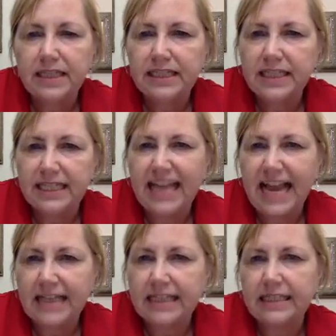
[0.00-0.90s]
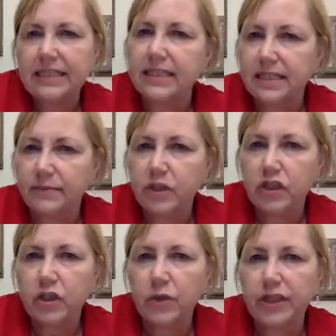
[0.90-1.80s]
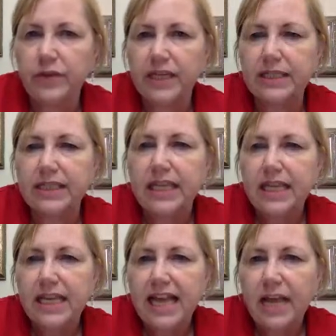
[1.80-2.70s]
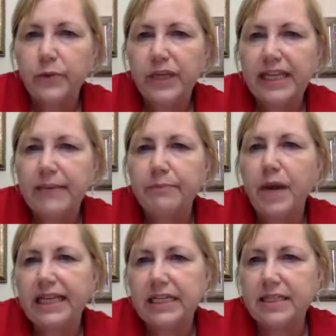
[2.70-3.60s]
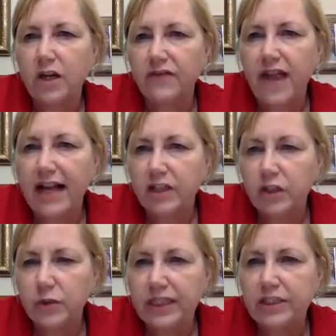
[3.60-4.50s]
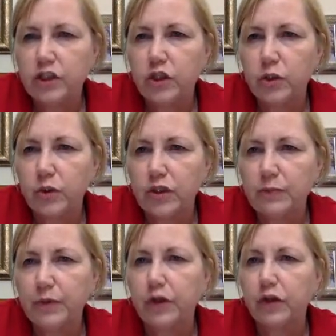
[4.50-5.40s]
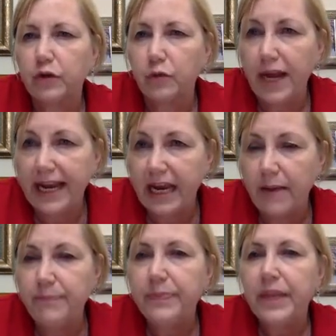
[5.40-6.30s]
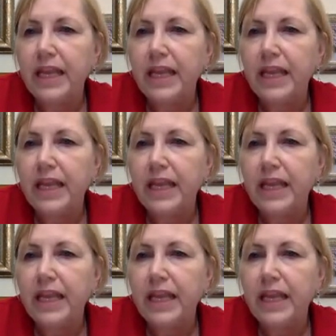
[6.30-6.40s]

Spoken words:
It doesn't ask us this, I'm just showing you this. And we'd get minus our value in joules per gram.